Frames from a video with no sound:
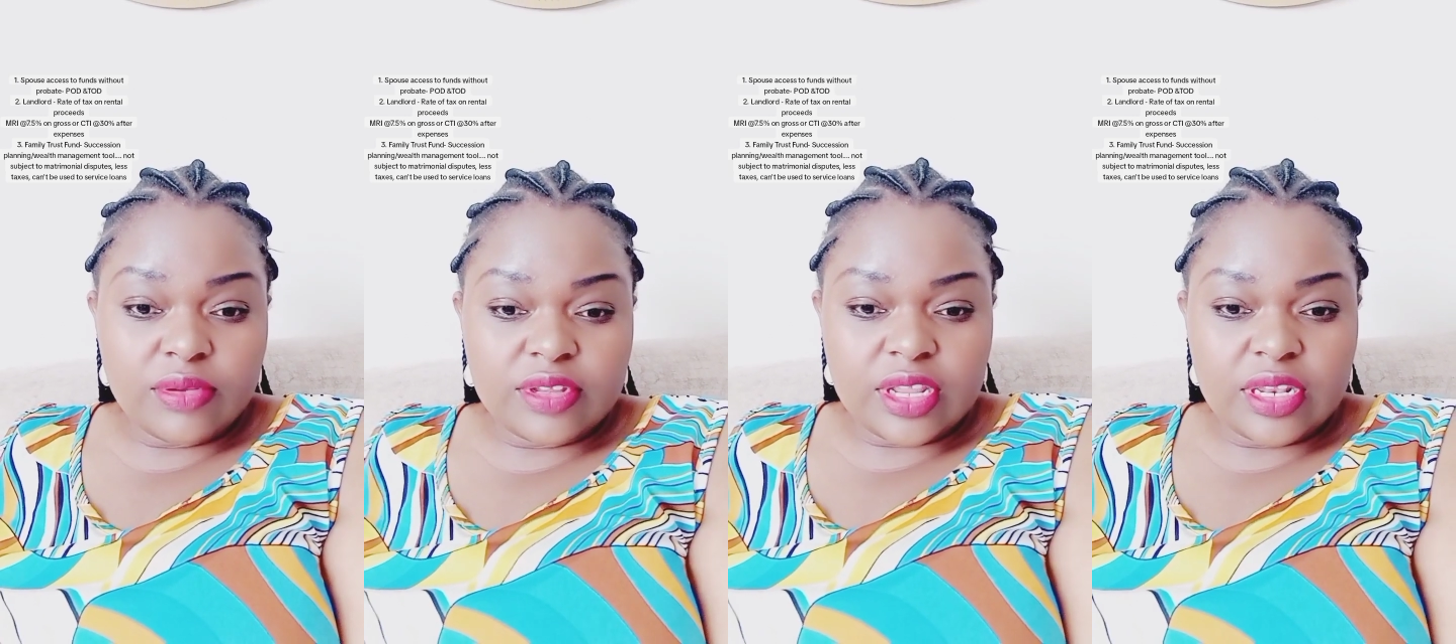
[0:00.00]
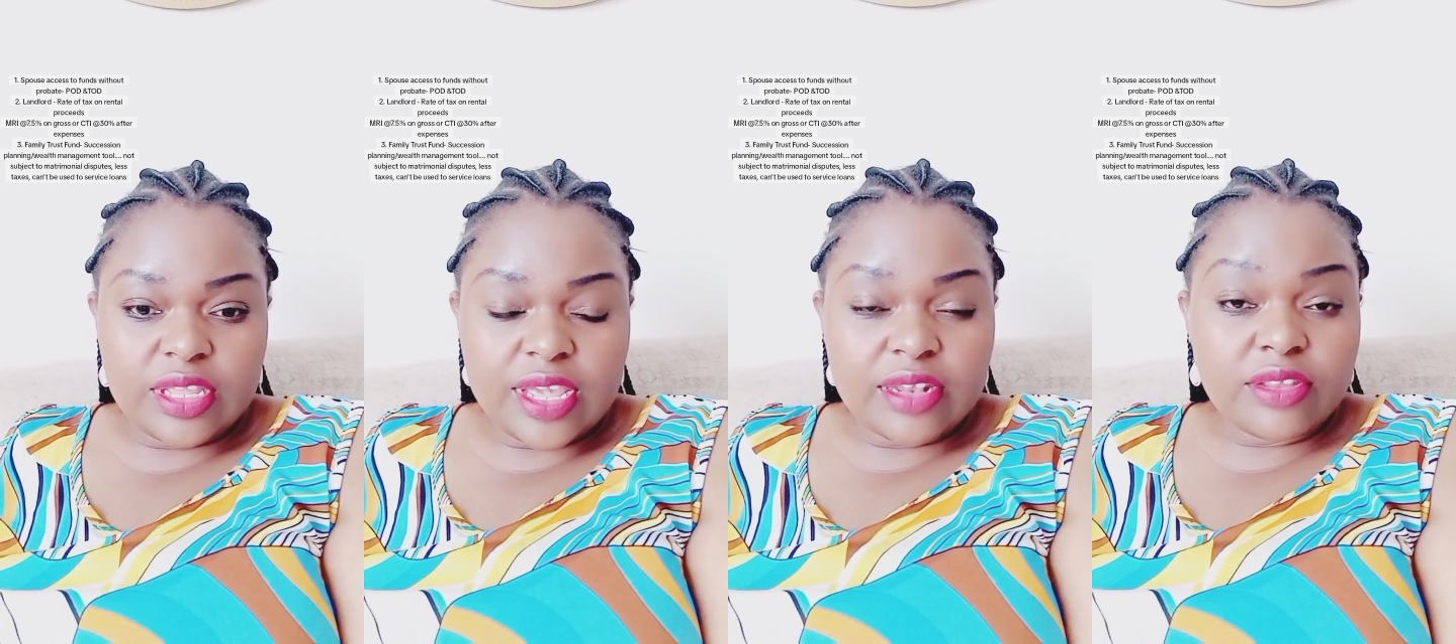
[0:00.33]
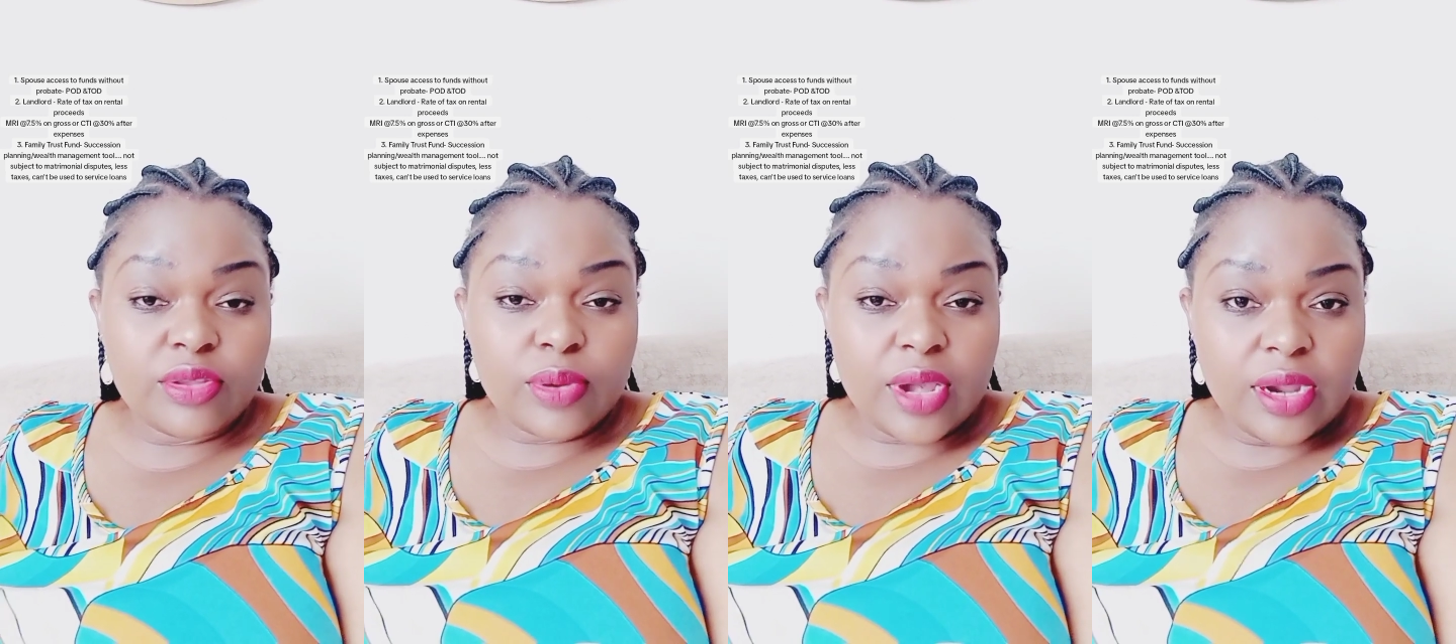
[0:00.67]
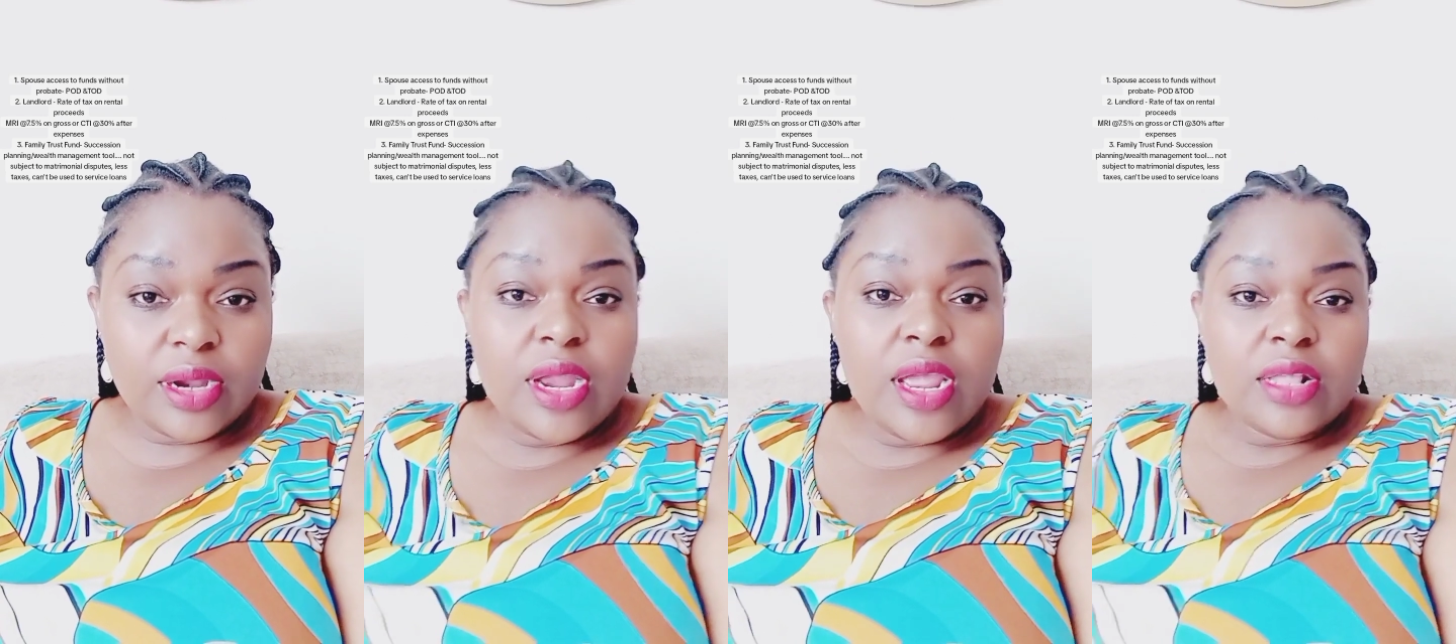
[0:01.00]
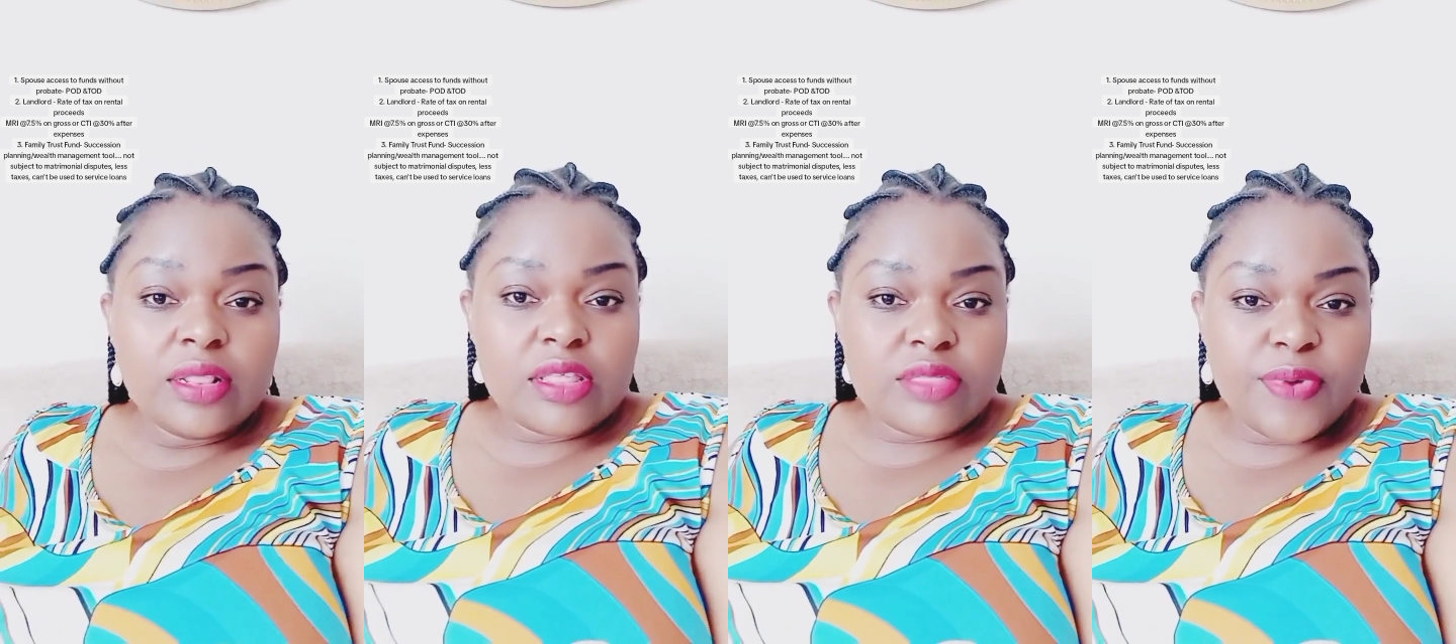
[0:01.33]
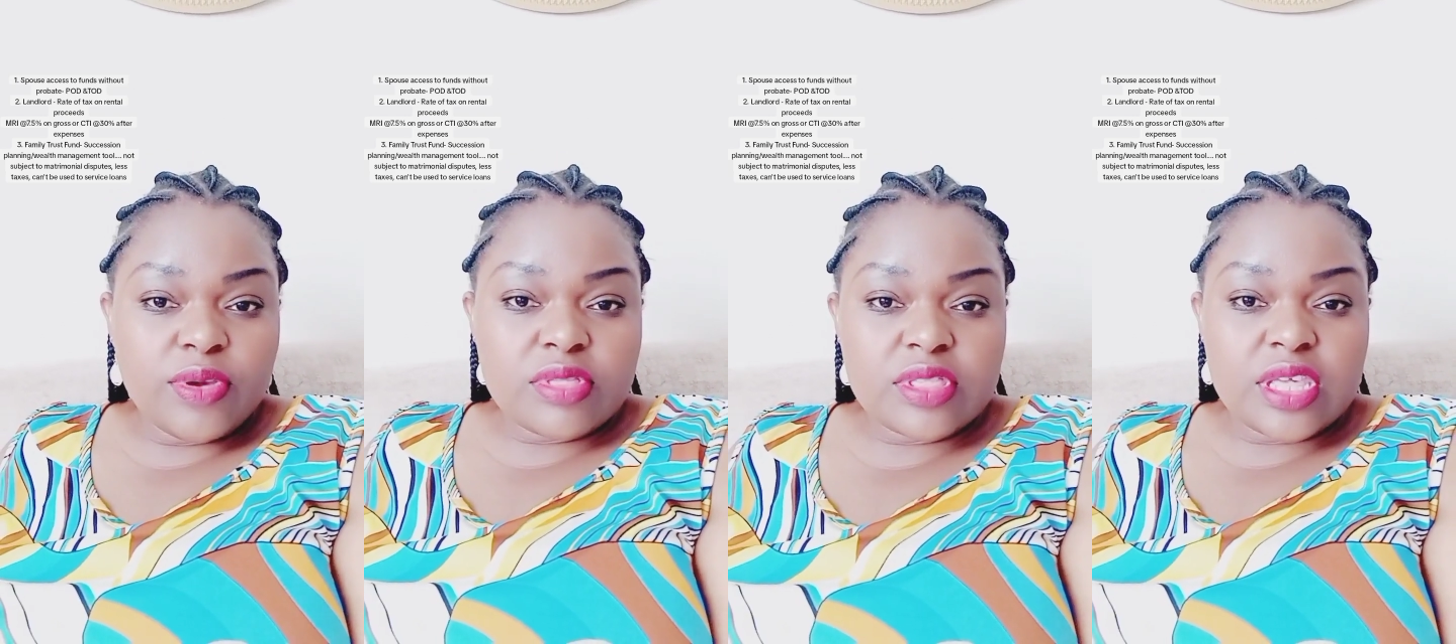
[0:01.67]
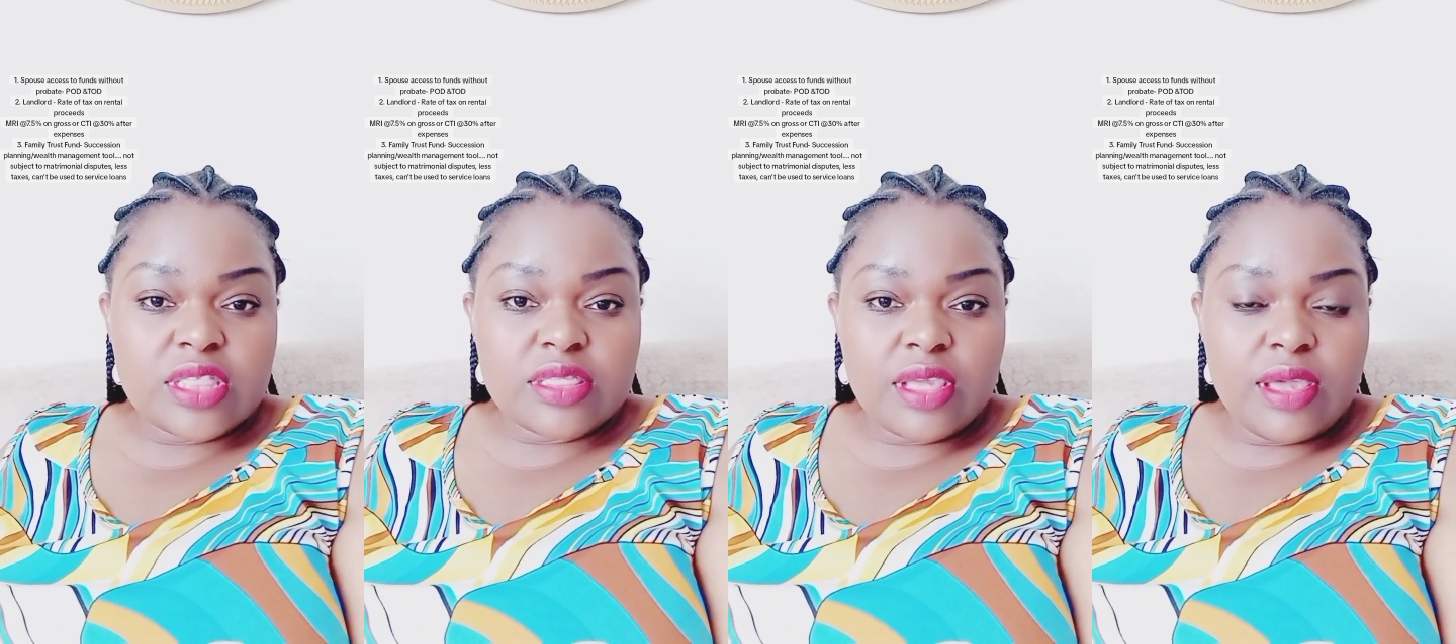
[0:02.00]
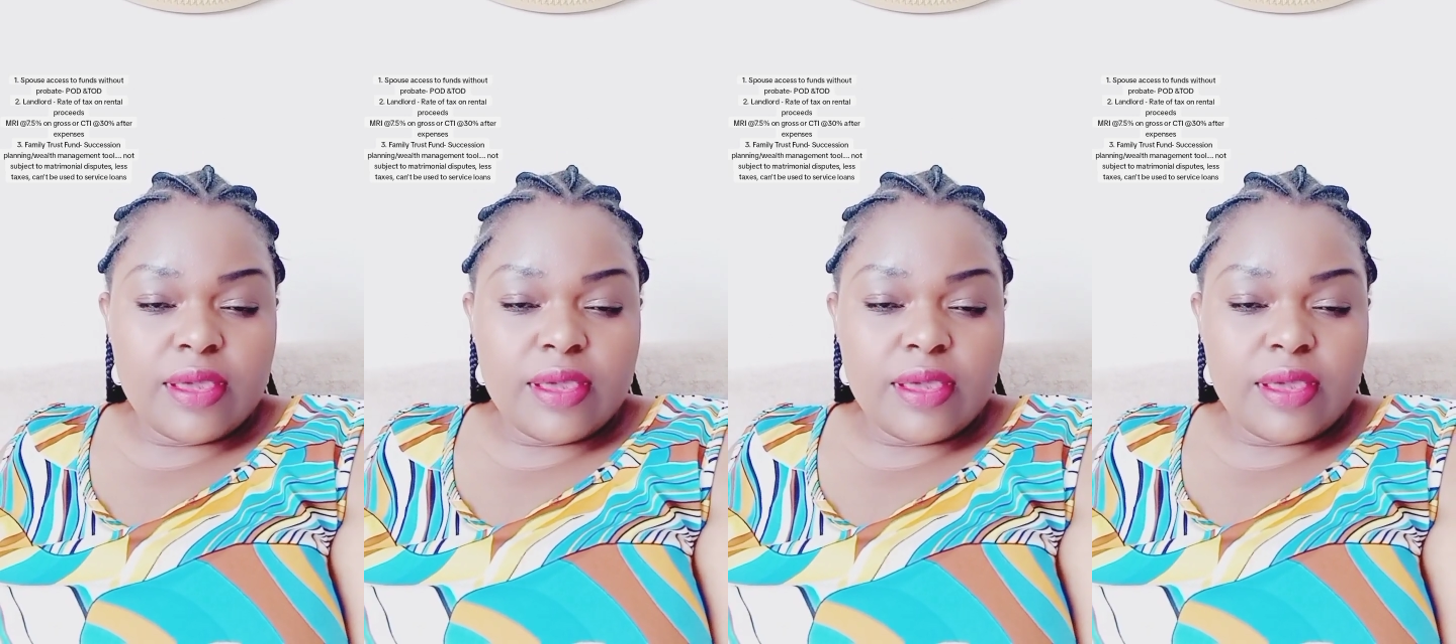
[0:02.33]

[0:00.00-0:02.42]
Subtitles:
and yet you are the spouse's